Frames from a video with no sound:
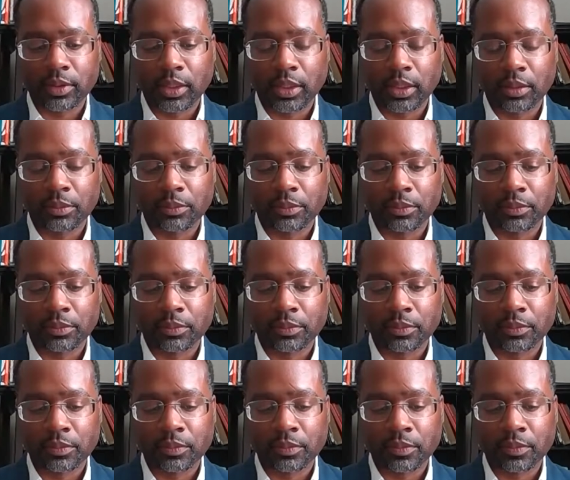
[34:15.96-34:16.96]
um,
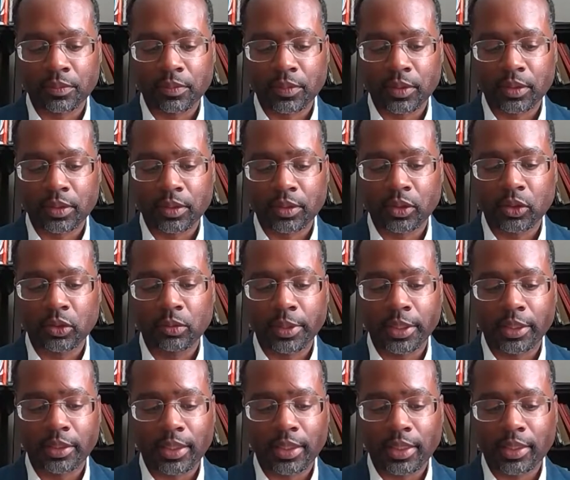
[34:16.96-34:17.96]
two
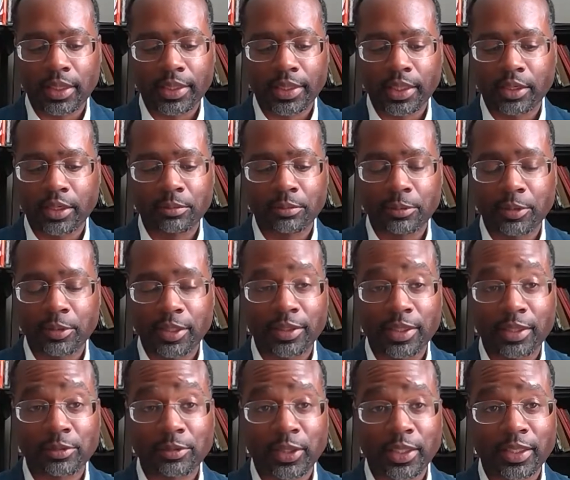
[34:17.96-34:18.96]
men. I, I, can't remember their
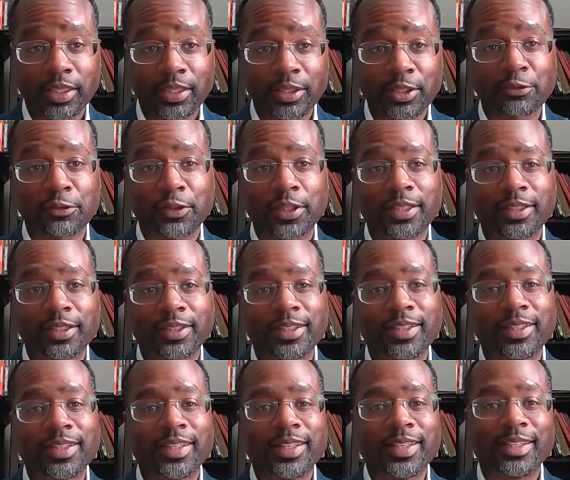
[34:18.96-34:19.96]
names right now. It's funny.
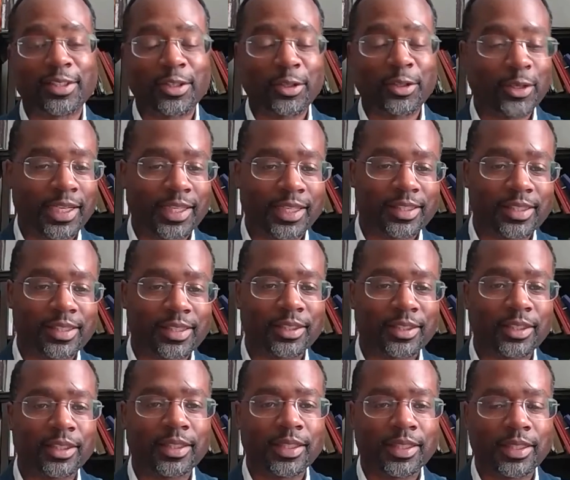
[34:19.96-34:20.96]
So I guess it's a
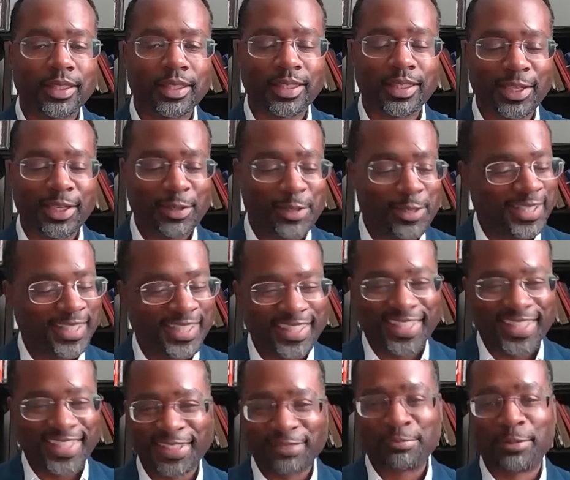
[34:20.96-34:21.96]
good thing that I
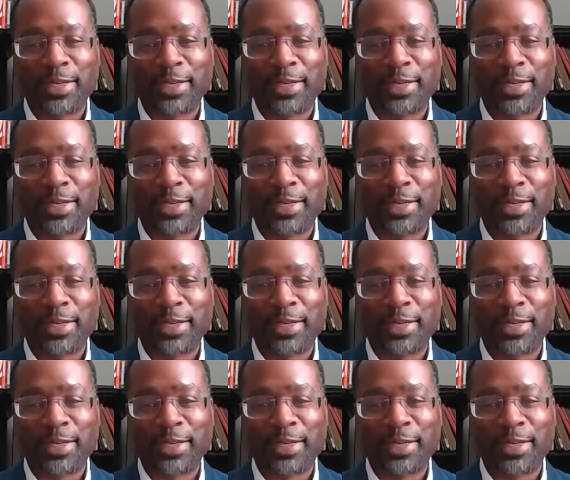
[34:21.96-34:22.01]
can't.